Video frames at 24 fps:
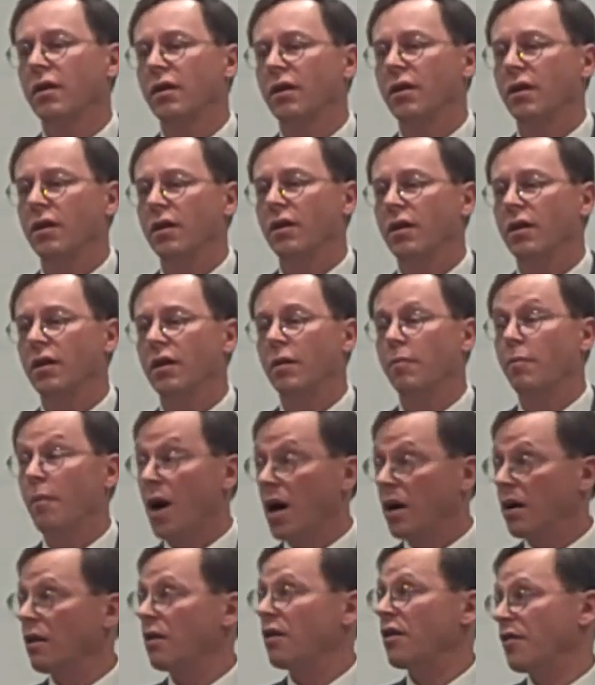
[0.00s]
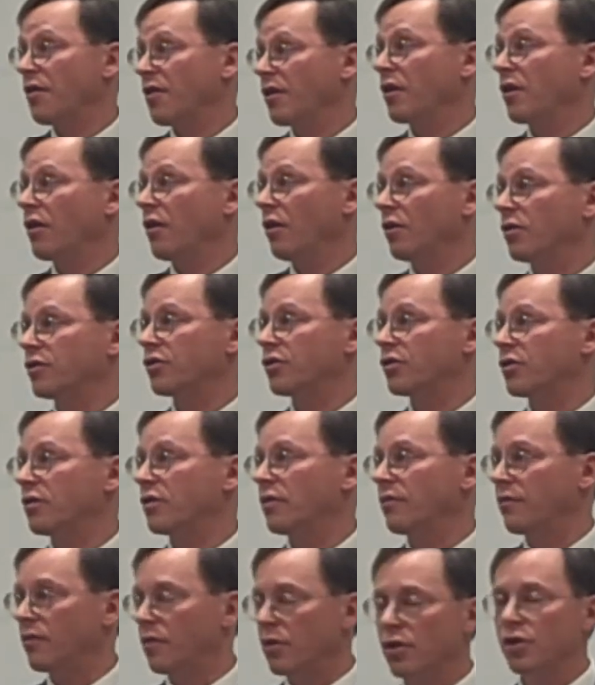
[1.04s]
a monolithic culture,
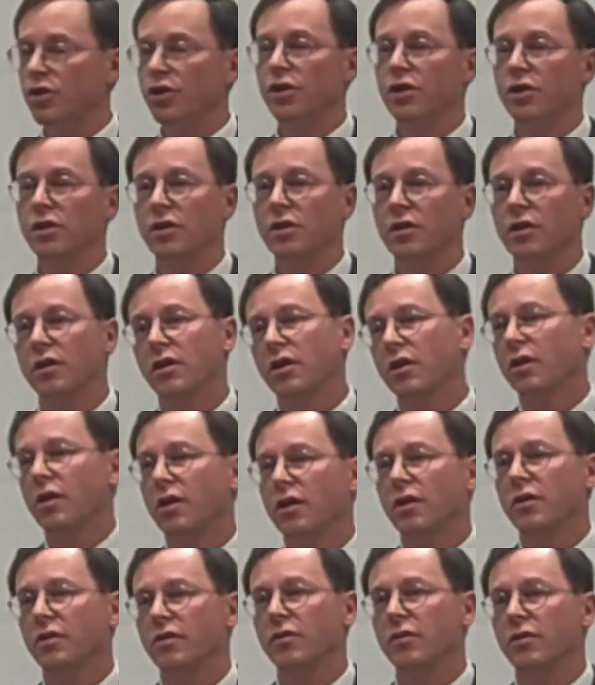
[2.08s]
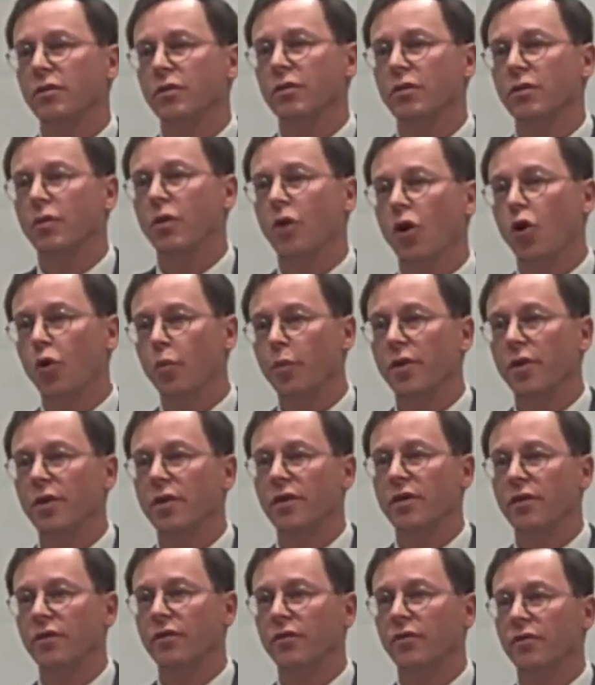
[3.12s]
an aversion to
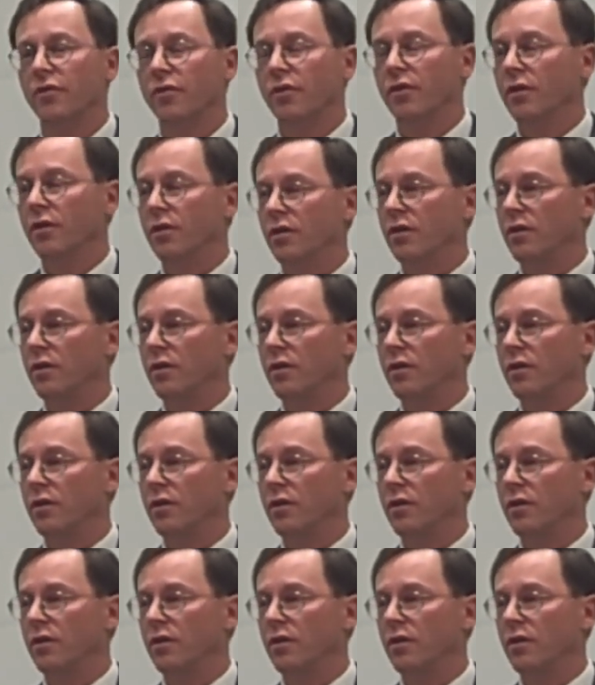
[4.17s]
openness,